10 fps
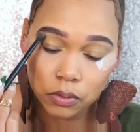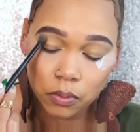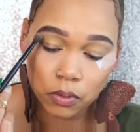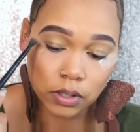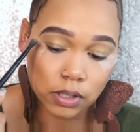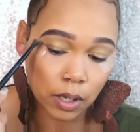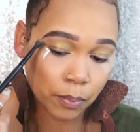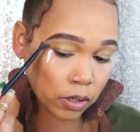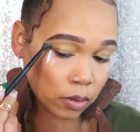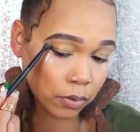on
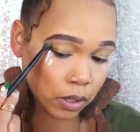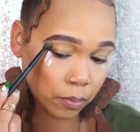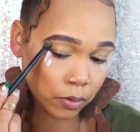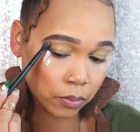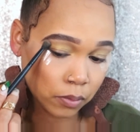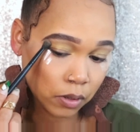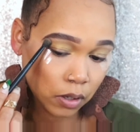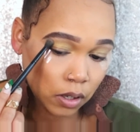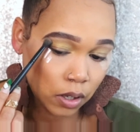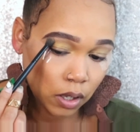top of your brow bone
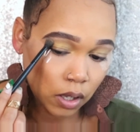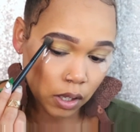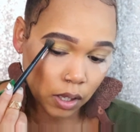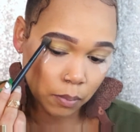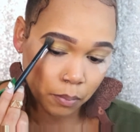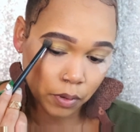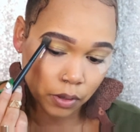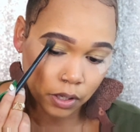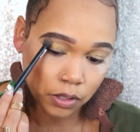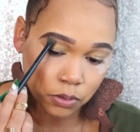and
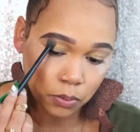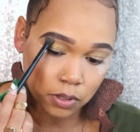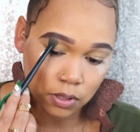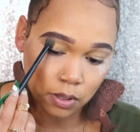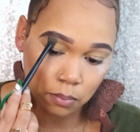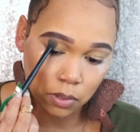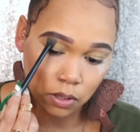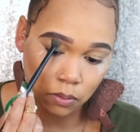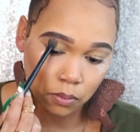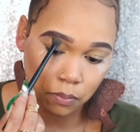blend towards the
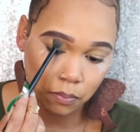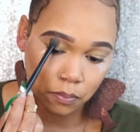middle.